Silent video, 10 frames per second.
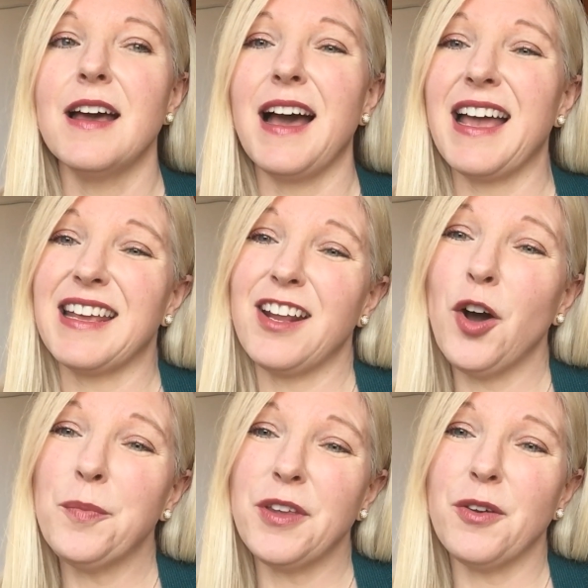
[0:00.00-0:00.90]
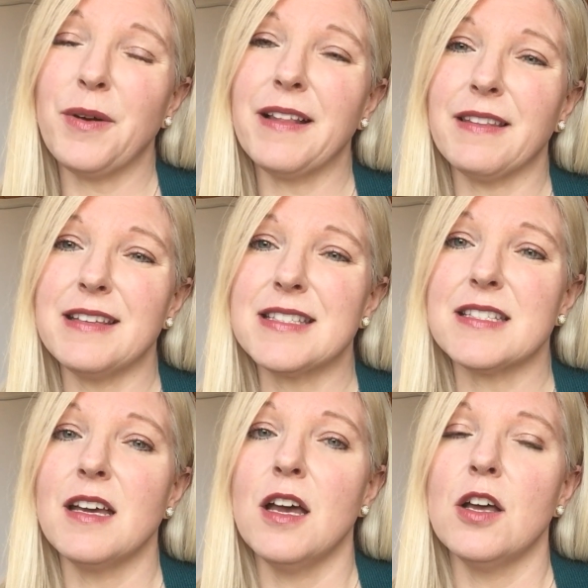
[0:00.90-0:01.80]
I can help you at
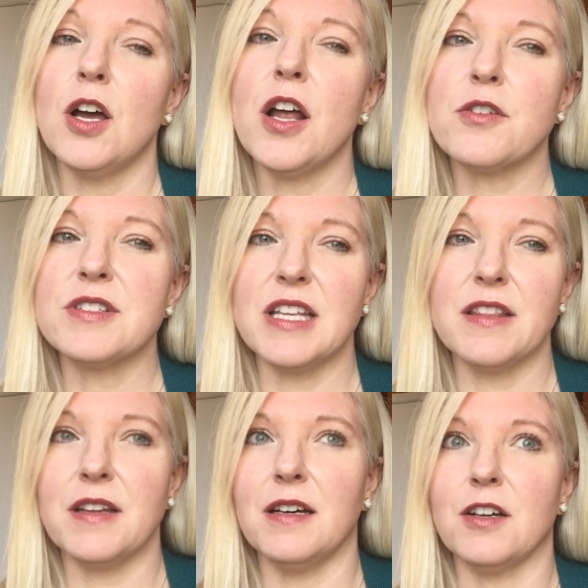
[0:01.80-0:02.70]
least understand the